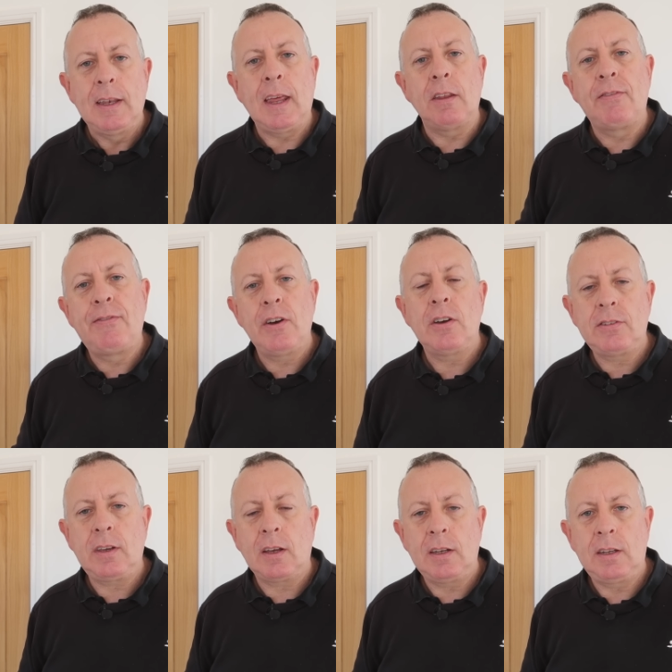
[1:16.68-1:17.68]
Now the
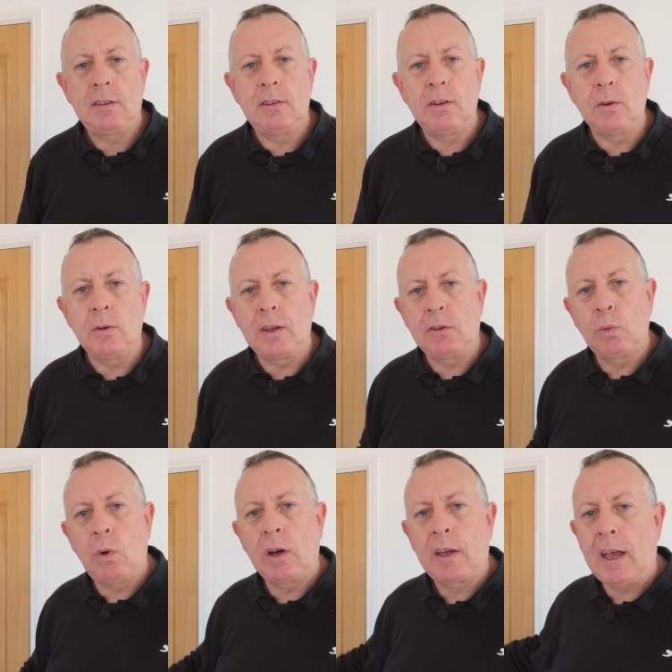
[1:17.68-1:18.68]
first thing I need to do is
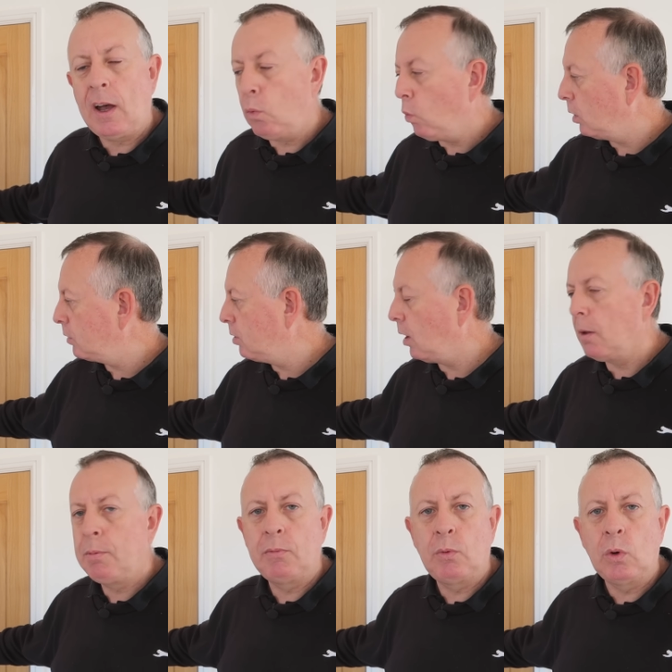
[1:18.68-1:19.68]
work out what
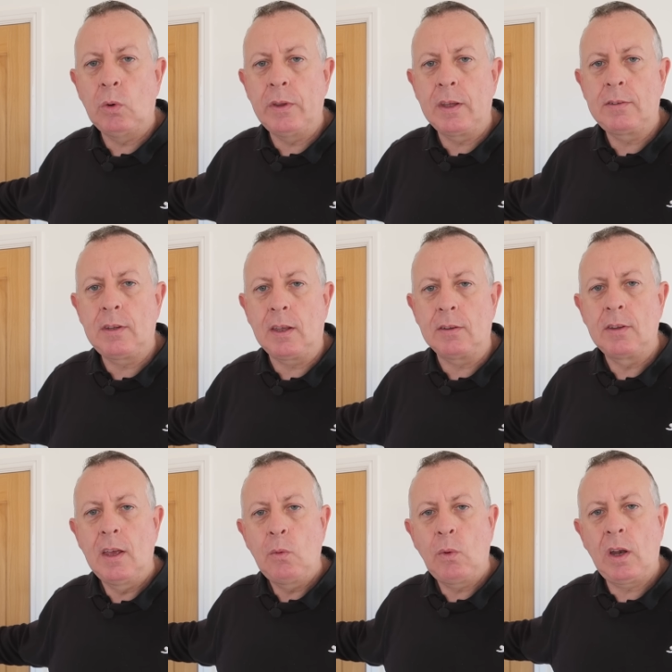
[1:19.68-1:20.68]
type of wall this is.
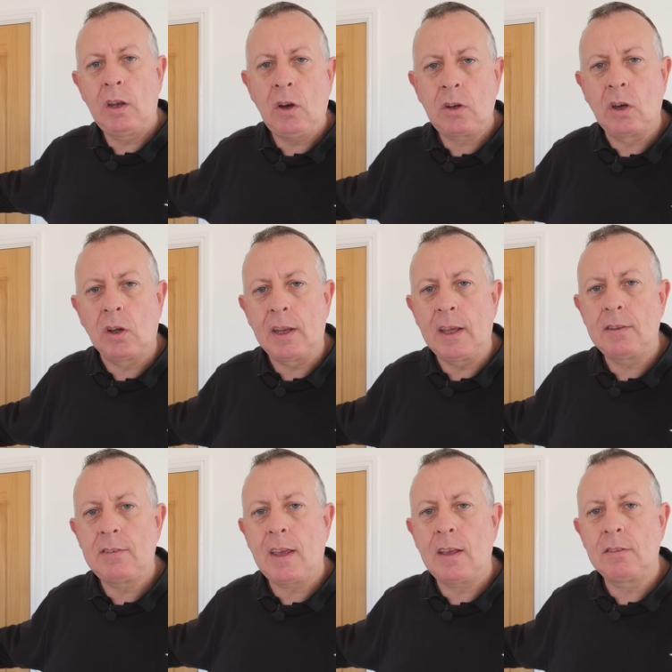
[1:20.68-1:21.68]
When I knock on it,
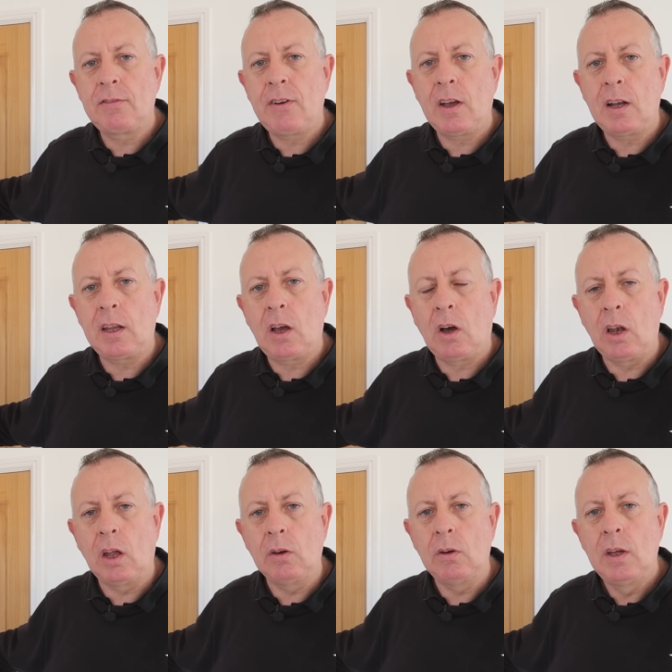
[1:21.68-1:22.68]
it sounds fairly
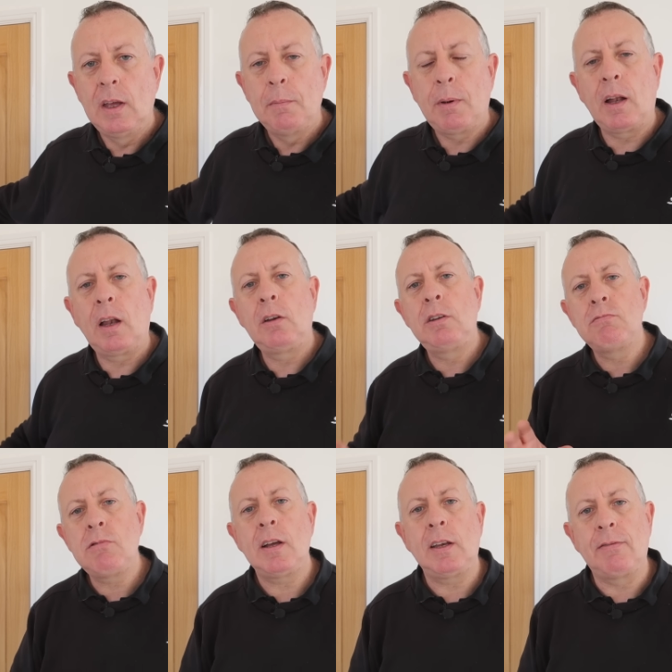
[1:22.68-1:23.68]
hollow, but I'll only
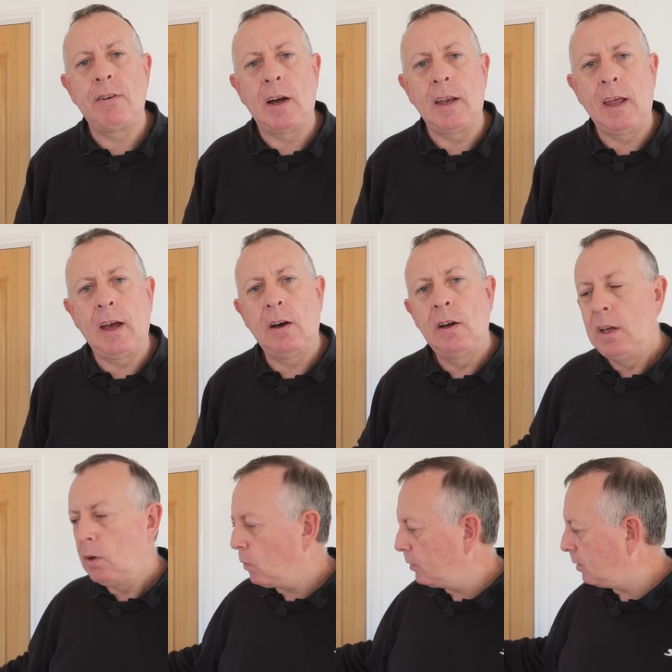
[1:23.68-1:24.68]
really find out
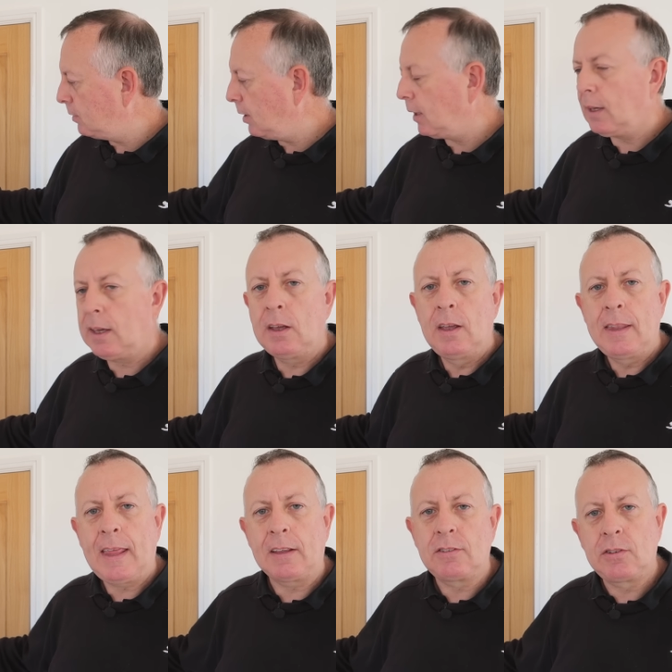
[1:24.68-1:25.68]
once I take
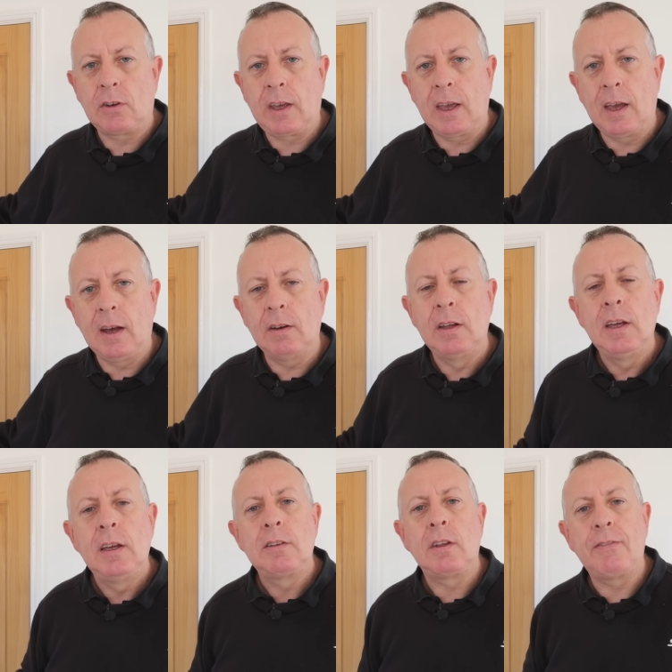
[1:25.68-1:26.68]
that socket out.
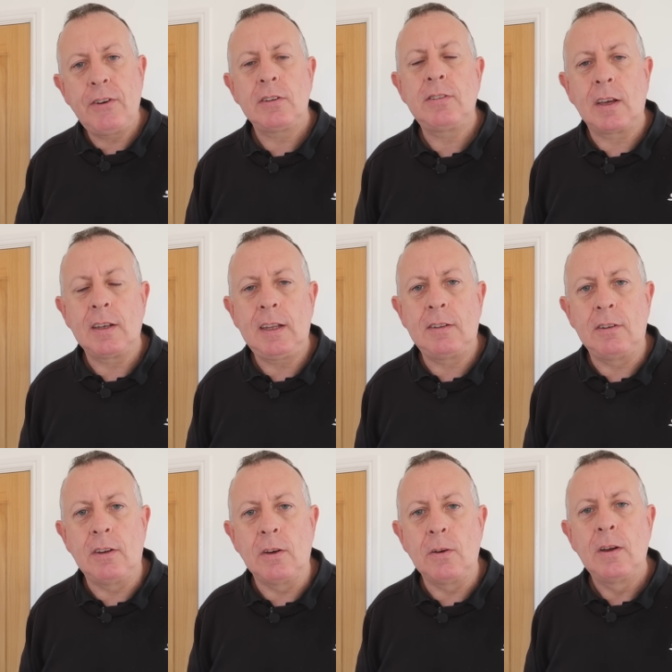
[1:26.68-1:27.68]
So the first thing I need
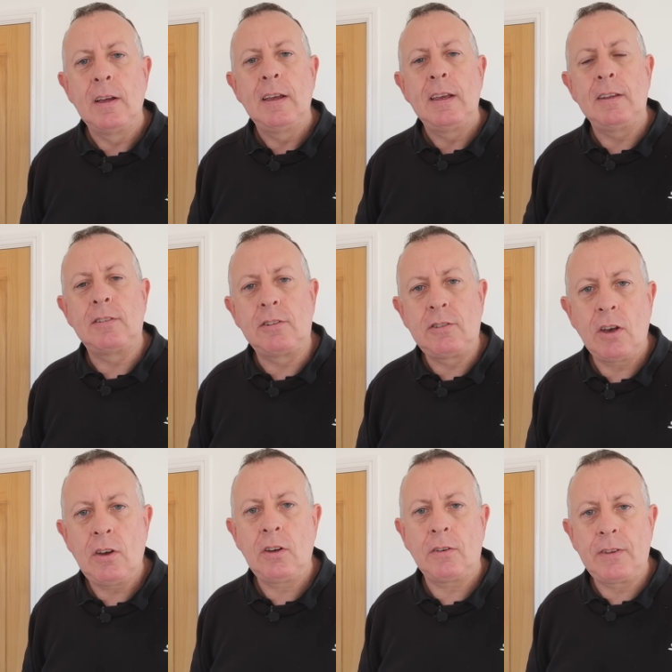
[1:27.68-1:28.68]
to do is to
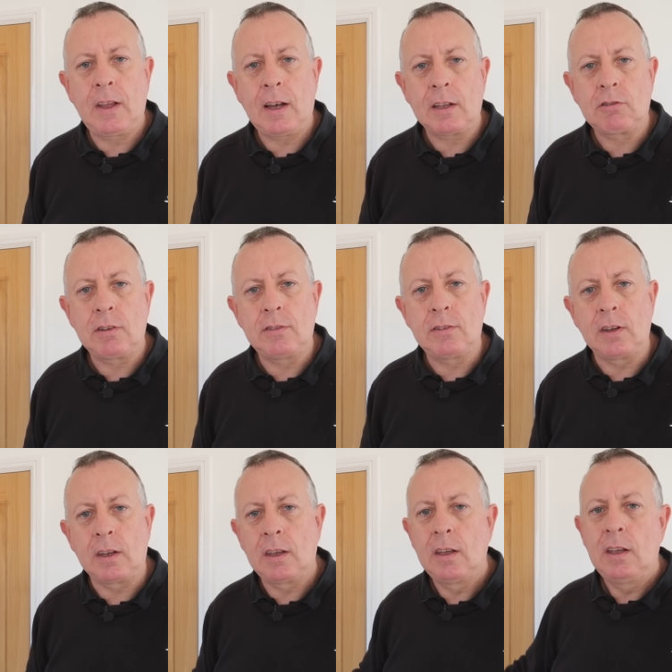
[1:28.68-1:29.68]
turn off the
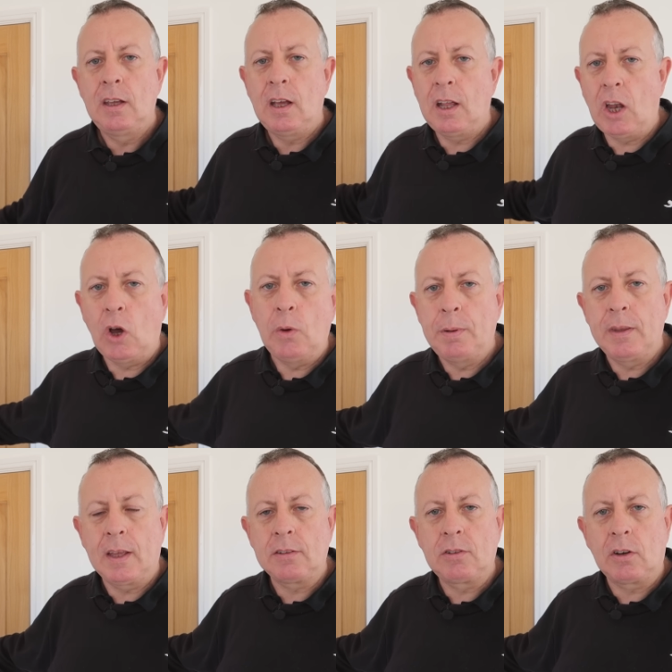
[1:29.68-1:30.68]
electricity and open
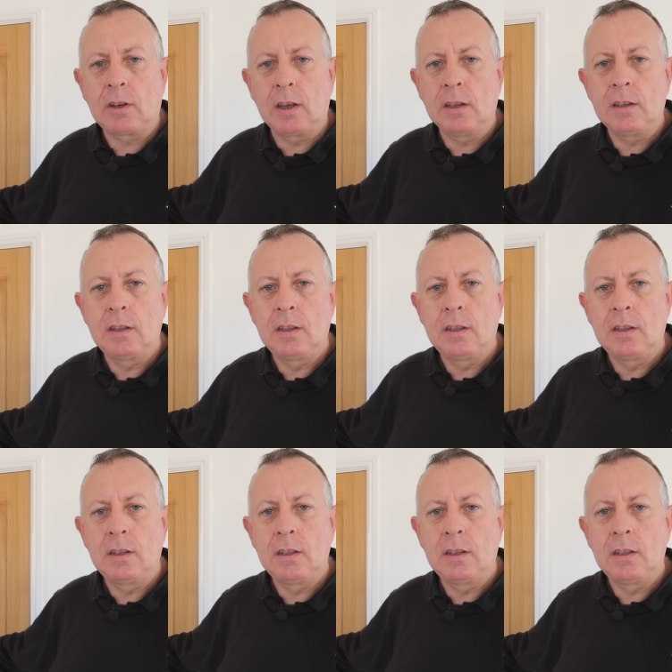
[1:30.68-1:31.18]
that socket.